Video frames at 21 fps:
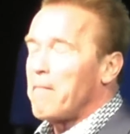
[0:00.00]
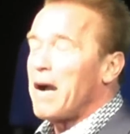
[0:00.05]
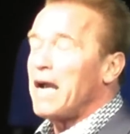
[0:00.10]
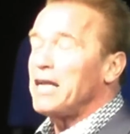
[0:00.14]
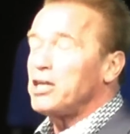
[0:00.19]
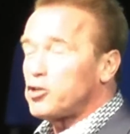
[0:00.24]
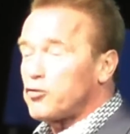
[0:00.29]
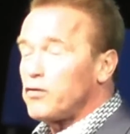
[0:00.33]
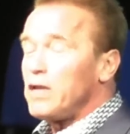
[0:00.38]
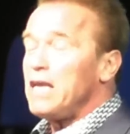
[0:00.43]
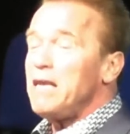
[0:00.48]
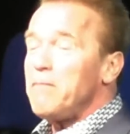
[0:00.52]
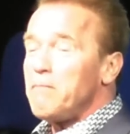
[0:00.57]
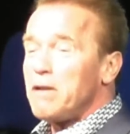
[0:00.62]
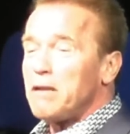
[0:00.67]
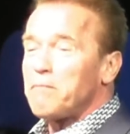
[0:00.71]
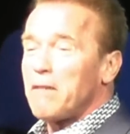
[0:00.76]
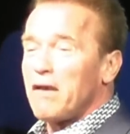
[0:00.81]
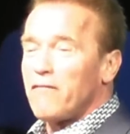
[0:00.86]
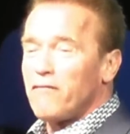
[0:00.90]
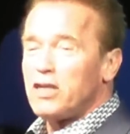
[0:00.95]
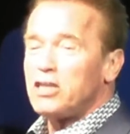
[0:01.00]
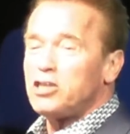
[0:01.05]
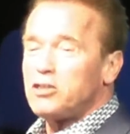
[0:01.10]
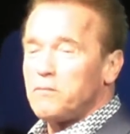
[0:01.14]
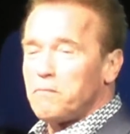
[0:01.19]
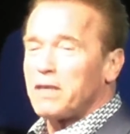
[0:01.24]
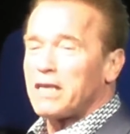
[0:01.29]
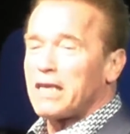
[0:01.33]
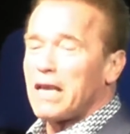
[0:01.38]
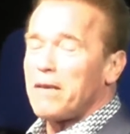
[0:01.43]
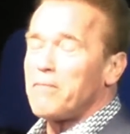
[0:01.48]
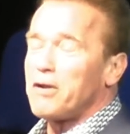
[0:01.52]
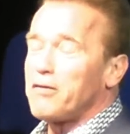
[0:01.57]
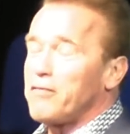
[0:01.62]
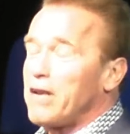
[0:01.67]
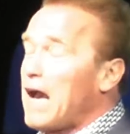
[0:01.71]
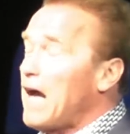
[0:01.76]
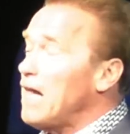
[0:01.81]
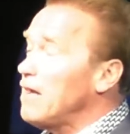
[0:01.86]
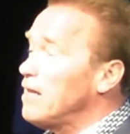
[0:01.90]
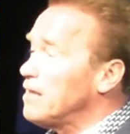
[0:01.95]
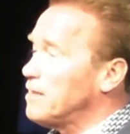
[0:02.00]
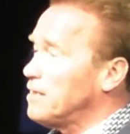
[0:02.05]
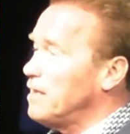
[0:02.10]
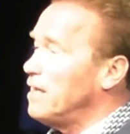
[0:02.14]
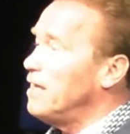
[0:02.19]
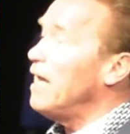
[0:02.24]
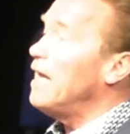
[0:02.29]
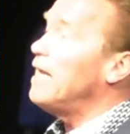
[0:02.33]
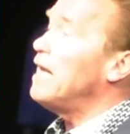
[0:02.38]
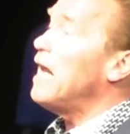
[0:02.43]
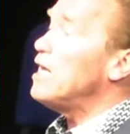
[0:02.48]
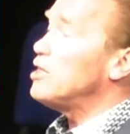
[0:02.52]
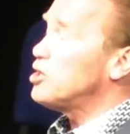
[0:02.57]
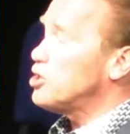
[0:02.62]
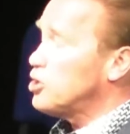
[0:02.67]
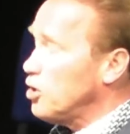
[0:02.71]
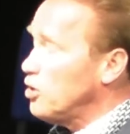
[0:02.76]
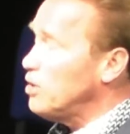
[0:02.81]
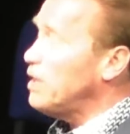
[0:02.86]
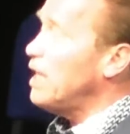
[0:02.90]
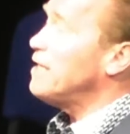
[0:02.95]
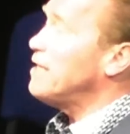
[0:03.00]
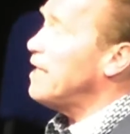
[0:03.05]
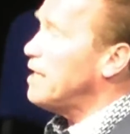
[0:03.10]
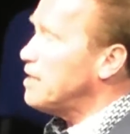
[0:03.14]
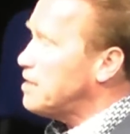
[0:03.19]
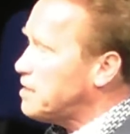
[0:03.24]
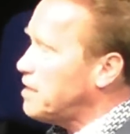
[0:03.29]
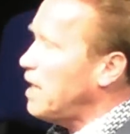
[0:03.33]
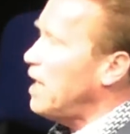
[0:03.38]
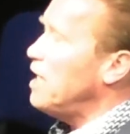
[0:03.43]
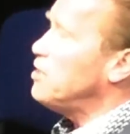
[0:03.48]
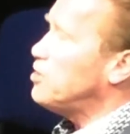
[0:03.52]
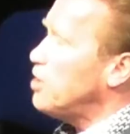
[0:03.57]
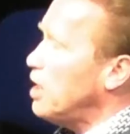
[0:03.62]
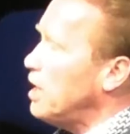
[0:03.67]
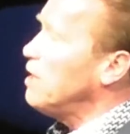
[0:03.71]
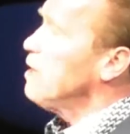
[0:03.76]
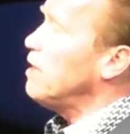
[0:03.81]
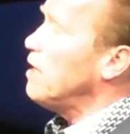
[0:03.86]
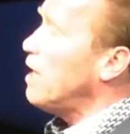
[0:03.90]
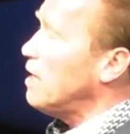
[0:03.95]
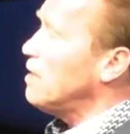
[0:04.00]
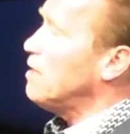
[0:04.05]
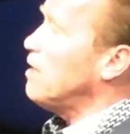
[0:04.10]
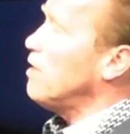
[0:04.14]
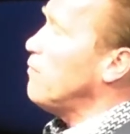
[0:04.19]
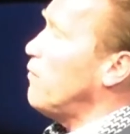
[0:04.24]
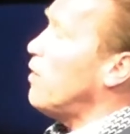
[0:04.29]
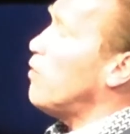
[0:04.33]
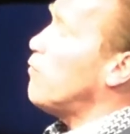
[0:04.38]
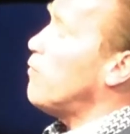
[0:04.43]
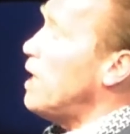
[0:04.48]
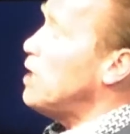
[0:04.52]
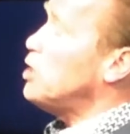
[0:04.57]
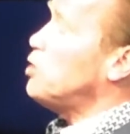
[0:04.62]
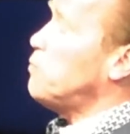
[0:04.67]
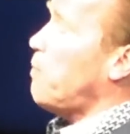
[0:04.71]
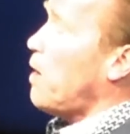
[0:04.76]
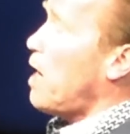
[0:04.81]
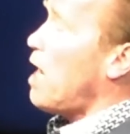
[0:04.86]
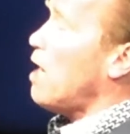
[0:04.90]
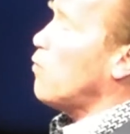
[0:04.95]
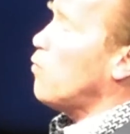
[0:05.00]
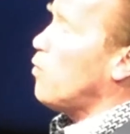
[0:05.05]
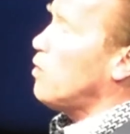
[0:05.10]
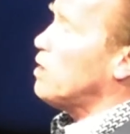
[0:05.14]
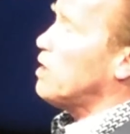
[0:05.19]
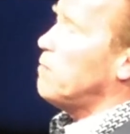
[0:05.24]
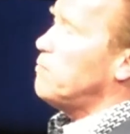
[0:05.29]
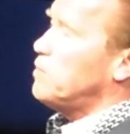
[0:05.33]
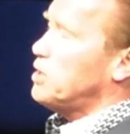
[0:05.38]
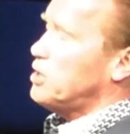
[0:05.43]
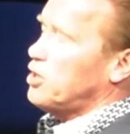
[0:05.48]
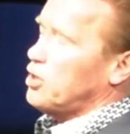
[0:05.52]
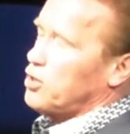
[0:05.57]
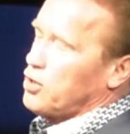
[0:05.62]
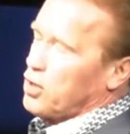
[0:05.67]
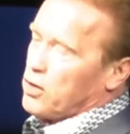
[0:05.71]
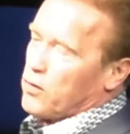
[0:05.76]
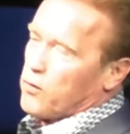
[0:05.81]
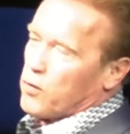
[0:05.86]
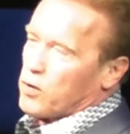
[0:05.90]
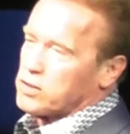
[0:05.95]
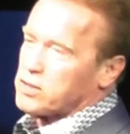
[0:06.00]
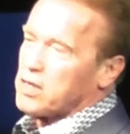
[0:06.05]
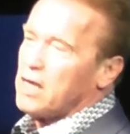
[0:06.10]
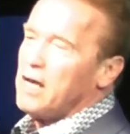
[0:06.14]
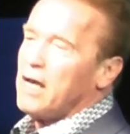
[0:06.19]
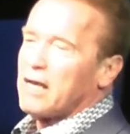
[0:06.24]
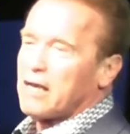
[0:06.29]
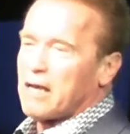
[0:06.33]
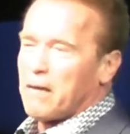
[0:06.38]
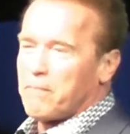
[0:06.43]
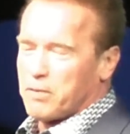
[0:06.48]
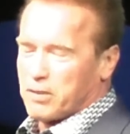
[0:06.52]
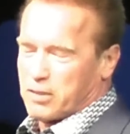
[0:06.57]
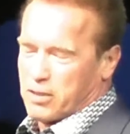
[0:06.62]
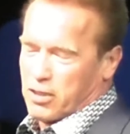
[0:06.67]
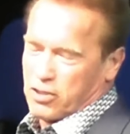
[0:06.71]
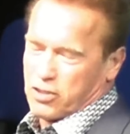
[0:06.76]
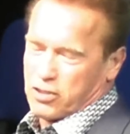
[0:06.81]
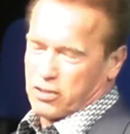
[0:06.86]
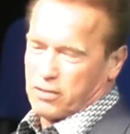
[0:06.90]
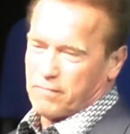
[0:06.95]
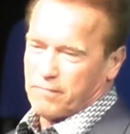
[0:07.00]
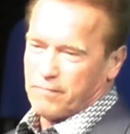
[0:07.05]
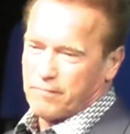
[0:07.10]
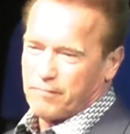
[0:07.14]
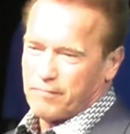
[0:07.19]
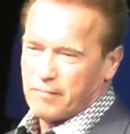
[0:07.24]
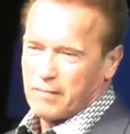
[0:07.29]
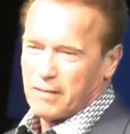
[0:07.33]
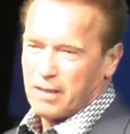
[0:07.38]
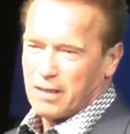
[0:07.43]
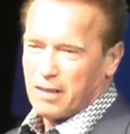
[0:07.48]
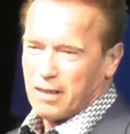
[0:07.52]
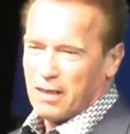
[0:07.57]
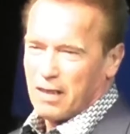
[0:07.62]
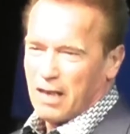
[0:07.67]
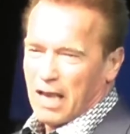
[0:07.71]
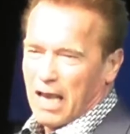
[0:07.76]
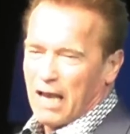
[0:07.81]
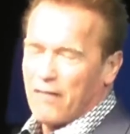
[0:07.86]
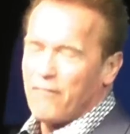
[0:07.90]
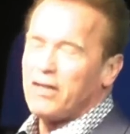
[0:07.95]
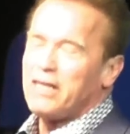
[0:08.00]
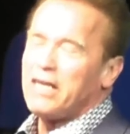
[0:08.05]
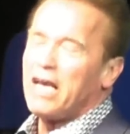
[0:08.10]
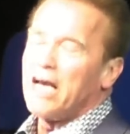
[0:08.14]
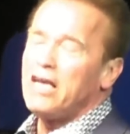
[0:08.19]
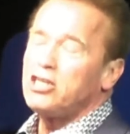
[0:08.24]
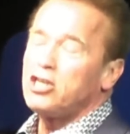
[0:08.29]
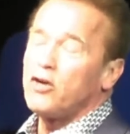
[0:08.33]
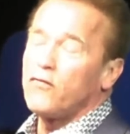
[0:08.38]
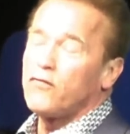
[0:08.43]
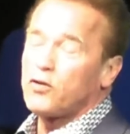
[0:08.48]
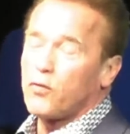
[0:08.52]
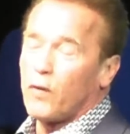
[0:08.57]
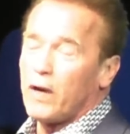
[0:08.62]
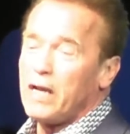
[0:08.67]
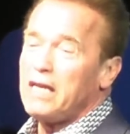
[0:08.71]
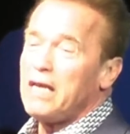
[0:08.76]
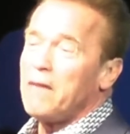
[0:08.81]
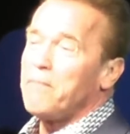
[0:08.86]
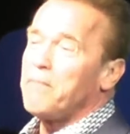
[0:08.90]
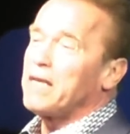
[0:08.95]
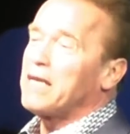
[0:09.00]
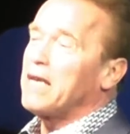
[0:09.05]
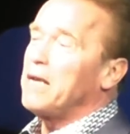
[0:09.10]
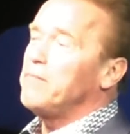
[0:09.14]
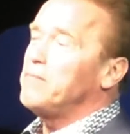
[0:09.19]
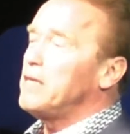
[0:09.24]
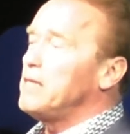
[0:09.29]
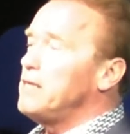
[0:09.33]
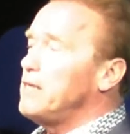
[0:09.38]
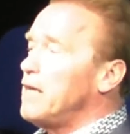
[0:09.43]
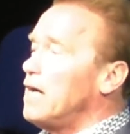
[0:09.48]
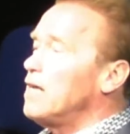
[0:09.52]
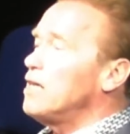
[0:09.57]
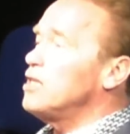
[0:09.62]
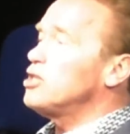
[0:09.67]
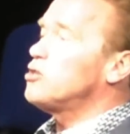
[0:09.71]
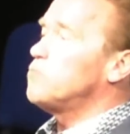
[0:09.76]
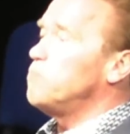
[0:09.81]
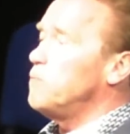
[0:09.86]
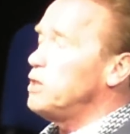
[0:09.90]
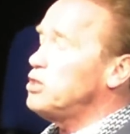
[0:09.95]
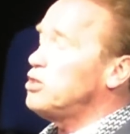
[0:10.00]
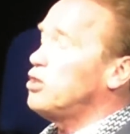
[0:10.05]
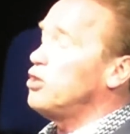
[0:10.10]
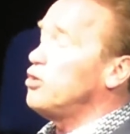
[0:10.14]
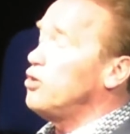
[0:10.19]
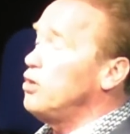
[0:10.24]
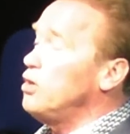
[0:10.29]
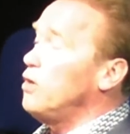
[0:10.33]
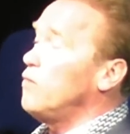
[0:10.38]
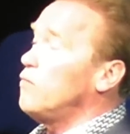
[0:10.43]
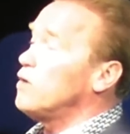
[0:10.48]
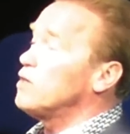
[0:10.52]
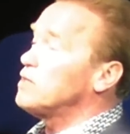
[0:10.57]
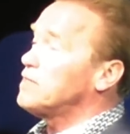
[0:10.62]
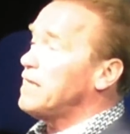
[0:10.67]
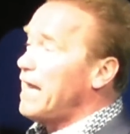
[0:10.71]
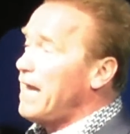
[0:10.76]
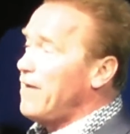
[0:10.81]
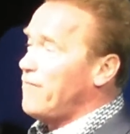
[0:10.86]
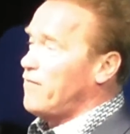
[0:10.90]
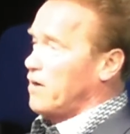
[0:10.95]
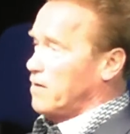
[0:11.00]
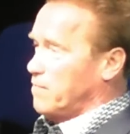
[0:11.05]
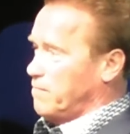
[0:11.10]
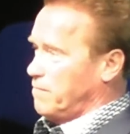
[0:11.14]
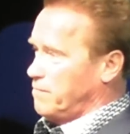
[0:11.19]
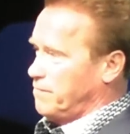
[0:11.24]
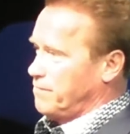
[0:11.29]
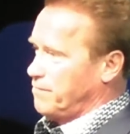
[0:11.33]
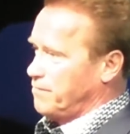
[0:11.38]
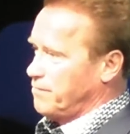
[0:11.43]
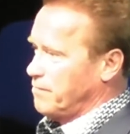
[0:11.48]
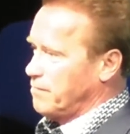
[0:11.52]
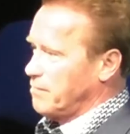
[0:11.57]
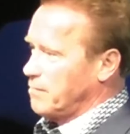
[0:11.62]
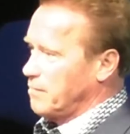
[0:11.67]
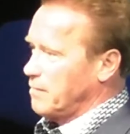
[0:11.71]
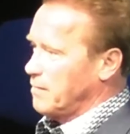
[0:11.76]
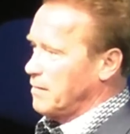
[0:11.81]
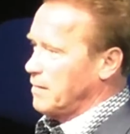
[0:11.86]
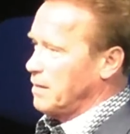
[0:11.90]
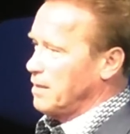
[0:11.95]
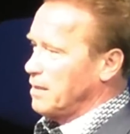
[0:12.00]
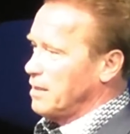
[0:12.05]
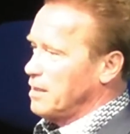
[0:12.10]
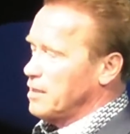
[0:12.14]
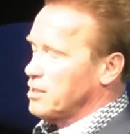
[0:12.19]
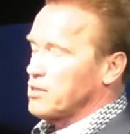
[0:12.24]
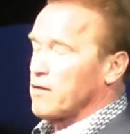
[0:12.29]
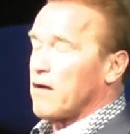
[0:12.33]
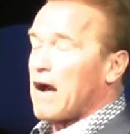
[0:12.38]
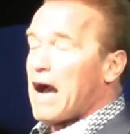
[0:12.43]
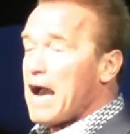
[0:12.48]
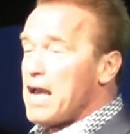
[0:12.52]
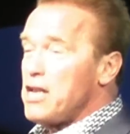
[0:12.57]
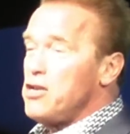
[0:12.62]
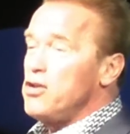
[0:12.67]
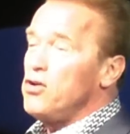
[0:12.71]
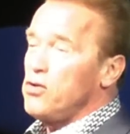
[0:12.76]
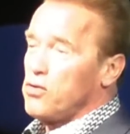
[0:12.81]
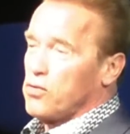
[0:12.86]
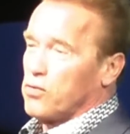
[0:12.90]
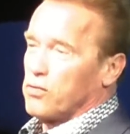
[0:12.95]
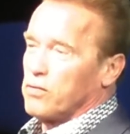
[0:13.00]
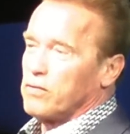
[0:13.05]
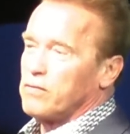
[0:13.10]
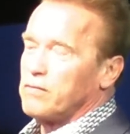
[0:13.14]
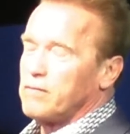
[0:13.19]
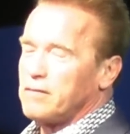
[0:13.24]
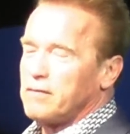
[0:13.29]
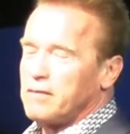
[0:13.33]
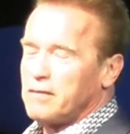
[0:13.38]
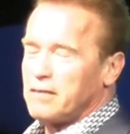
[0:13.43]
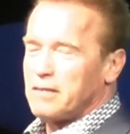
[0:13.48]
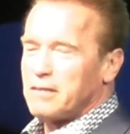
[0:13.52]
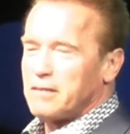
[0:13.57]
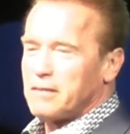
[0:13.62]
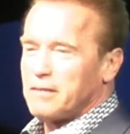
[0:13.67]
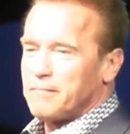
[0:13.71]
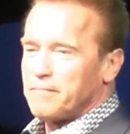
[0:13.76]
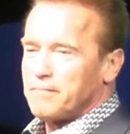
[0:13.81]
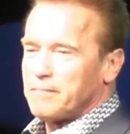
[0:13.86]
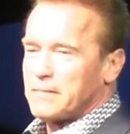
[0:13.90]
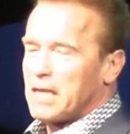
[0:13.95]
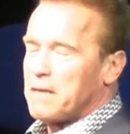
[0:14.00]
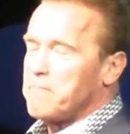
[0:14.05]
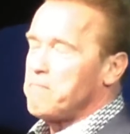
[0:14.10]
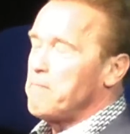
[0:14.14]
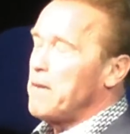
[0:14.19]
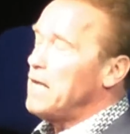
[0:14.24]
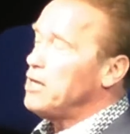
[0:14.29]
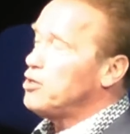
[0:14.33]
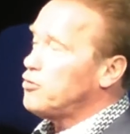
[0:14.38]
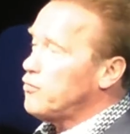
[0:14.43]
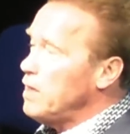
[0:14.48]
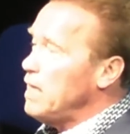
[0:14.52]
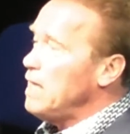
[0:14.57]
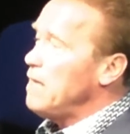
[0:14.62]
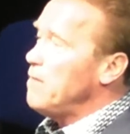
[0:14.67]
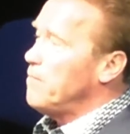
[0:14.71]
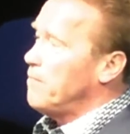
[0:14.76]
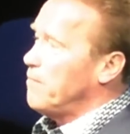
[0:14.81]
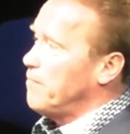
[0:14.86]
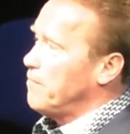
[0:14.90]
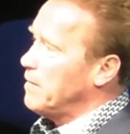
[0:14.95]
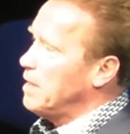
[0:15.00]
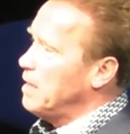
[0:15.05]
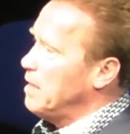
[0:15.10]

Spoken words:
my dream and my vision became a reality, and I stood on that stage in London where Reg Park won the Mr. Universe competition. And at the age of 20, I became the youngest Mr. Universe ever. So I knew that my dream